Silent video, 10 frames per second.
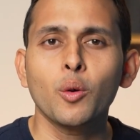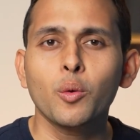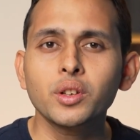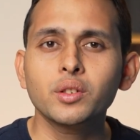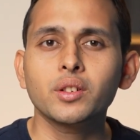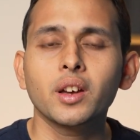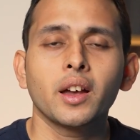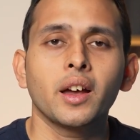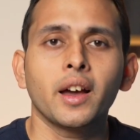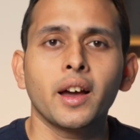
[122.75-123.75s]
which
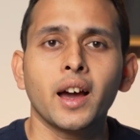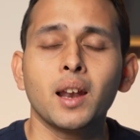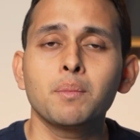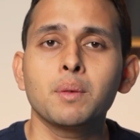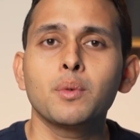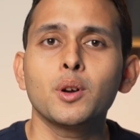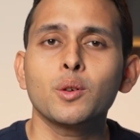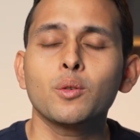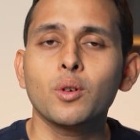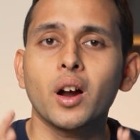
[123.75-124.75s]
help people
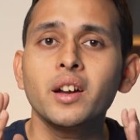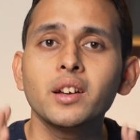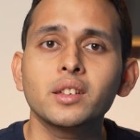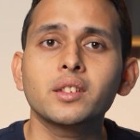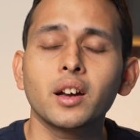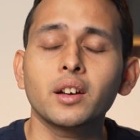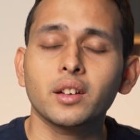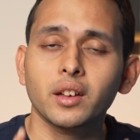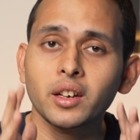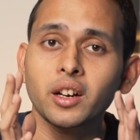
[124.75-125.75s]
to understand
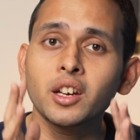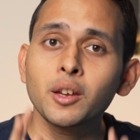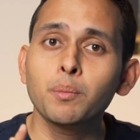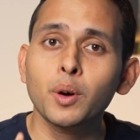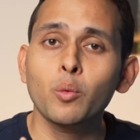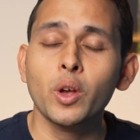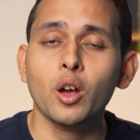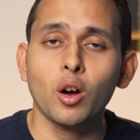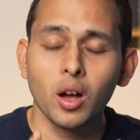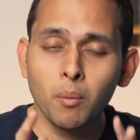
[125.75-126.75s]
in a deeper
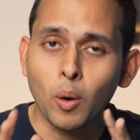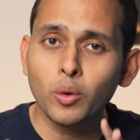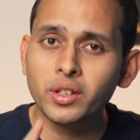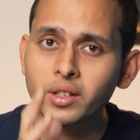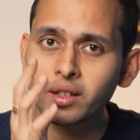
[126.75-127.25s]
way about